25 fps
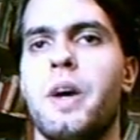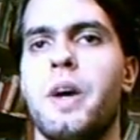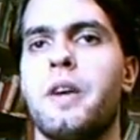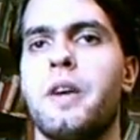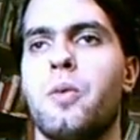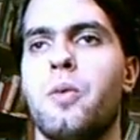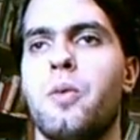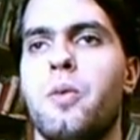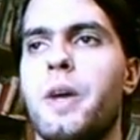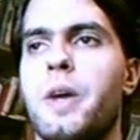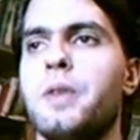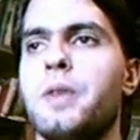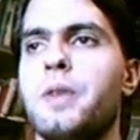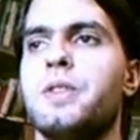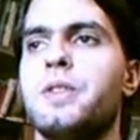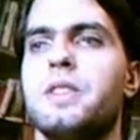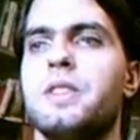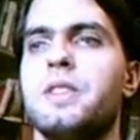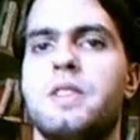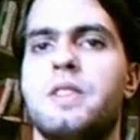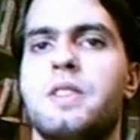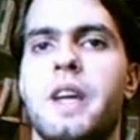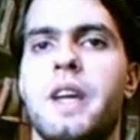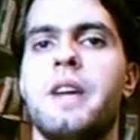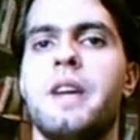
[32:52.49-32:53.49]
values
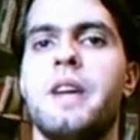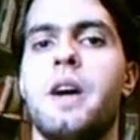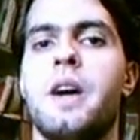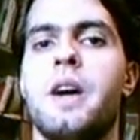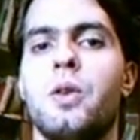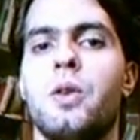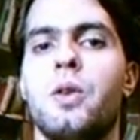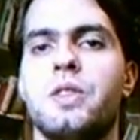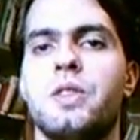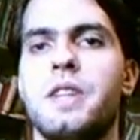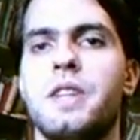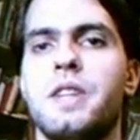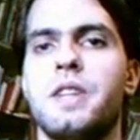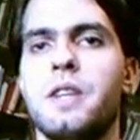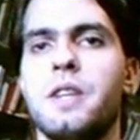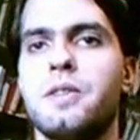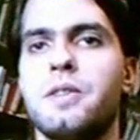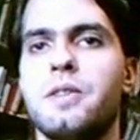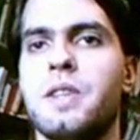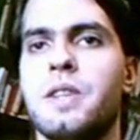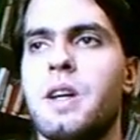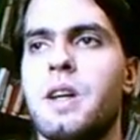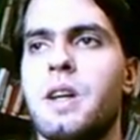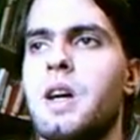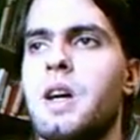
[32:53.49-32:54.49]
inside
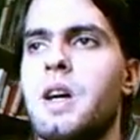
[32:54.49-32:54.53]
ourselves,